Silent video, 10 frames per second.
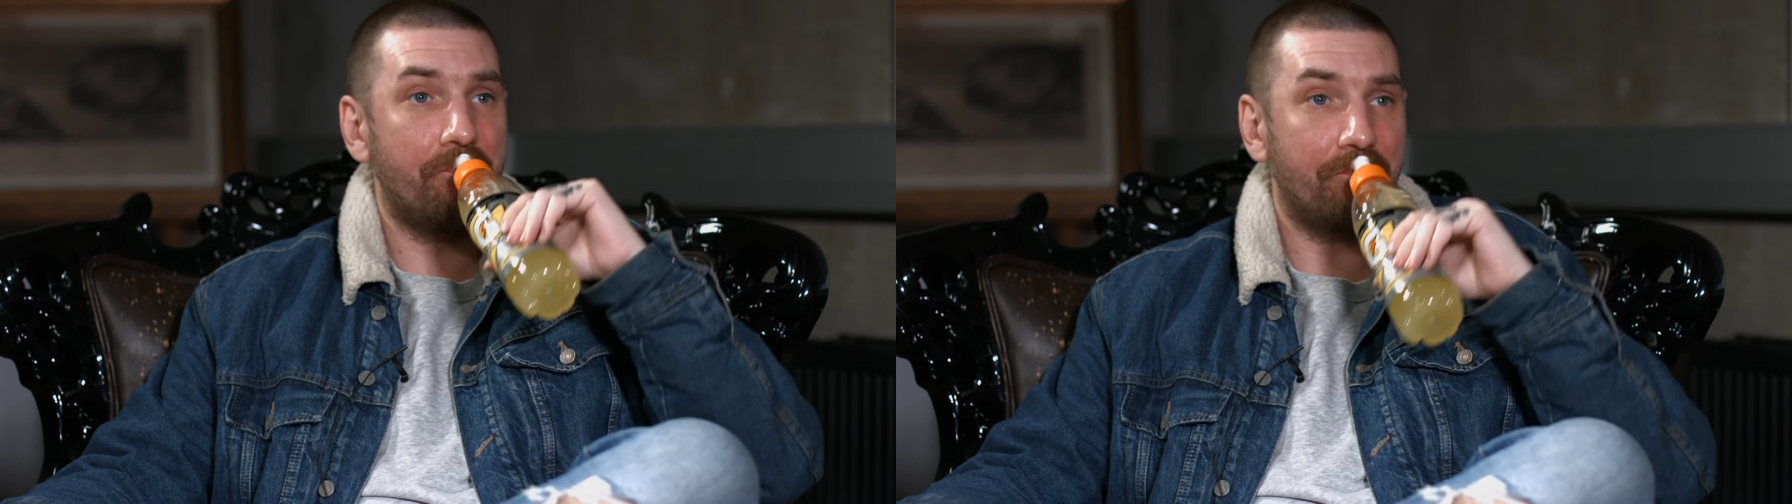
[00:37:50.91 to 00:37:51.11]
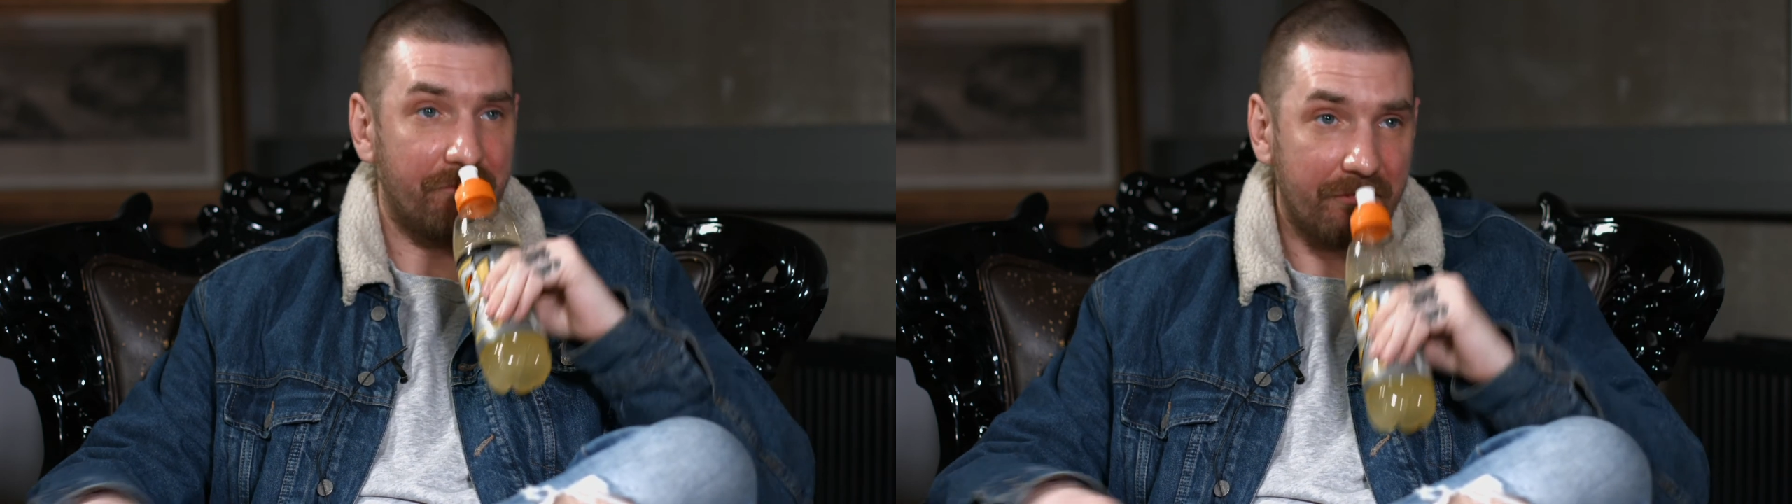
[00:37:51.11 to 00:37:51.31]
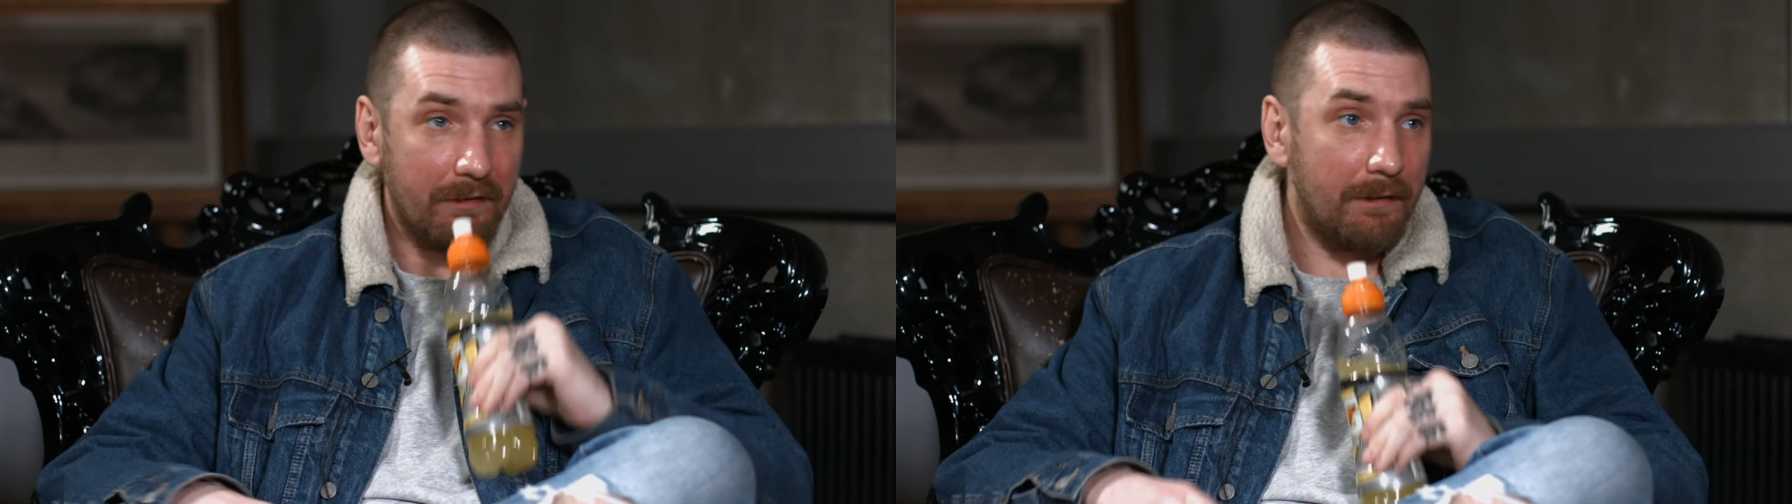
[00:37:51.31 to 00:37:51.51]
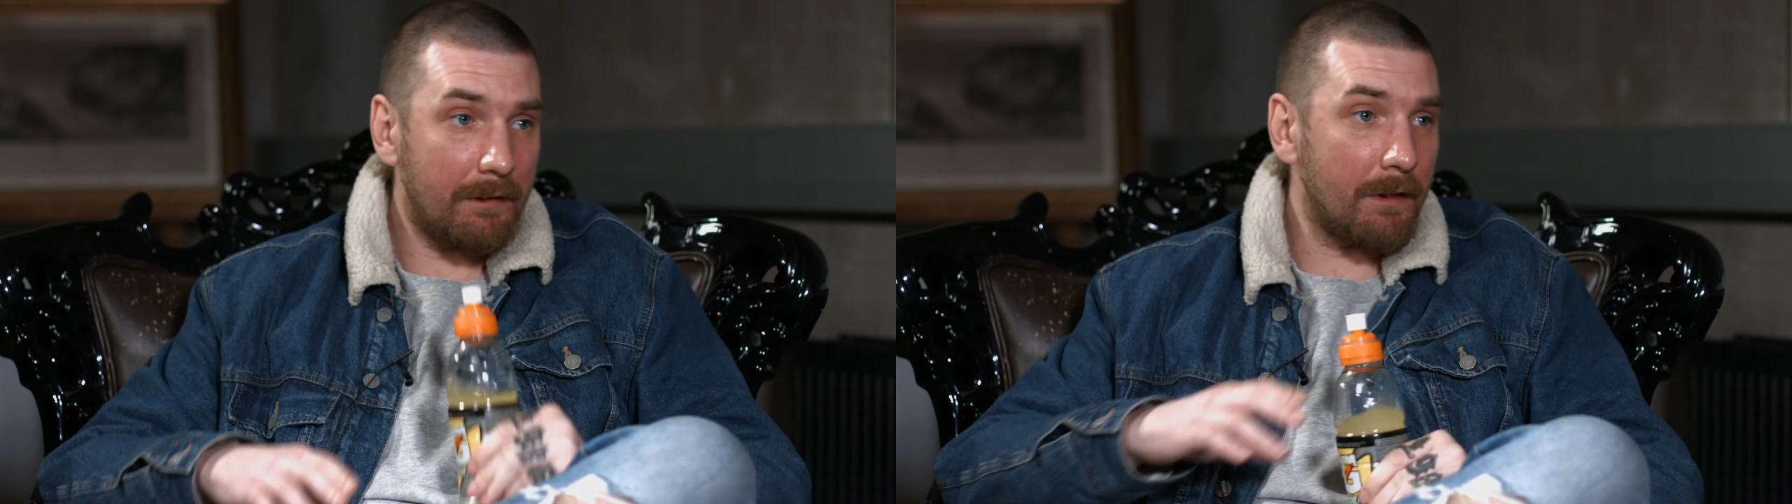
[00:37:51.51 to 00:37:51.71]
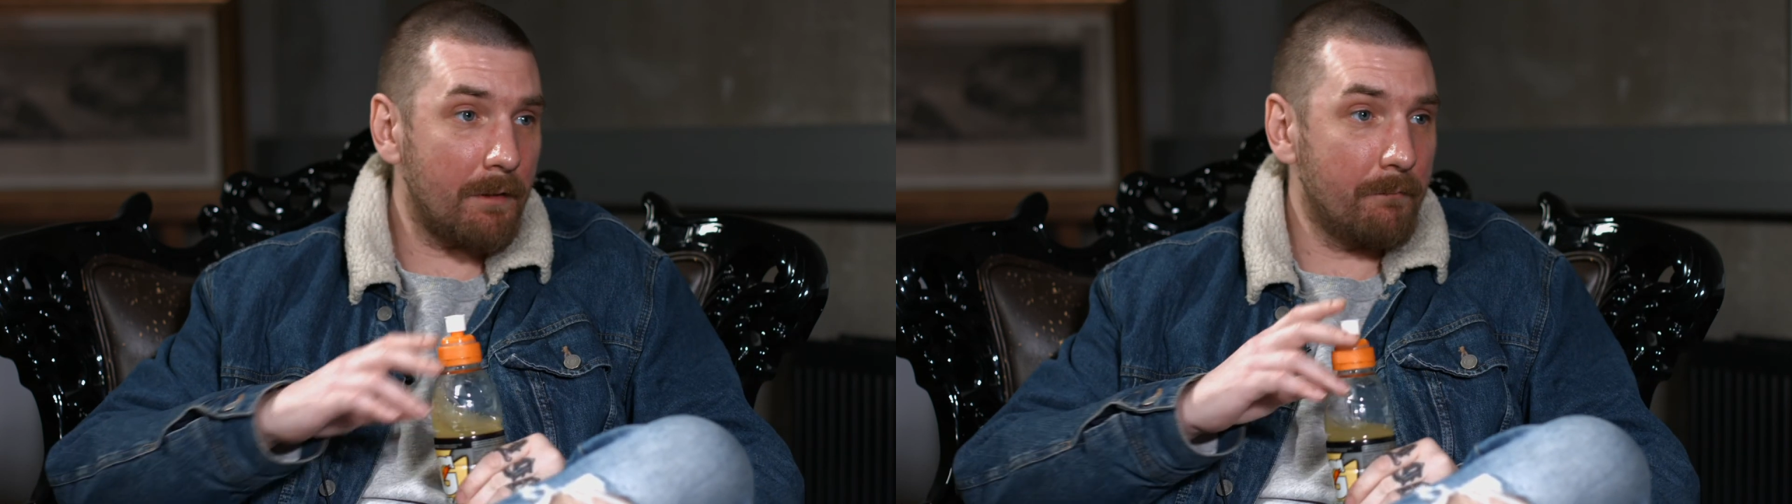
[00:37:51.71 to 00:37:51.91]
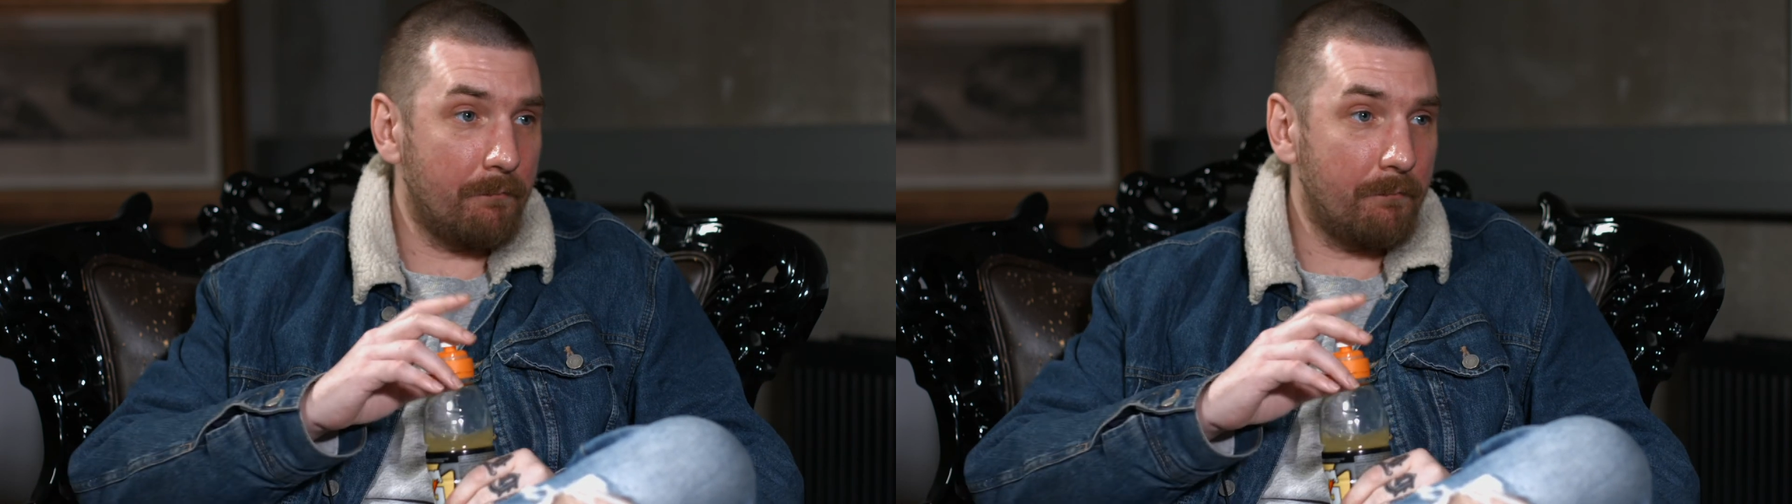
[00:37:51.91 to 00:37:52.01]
I'm all with you there.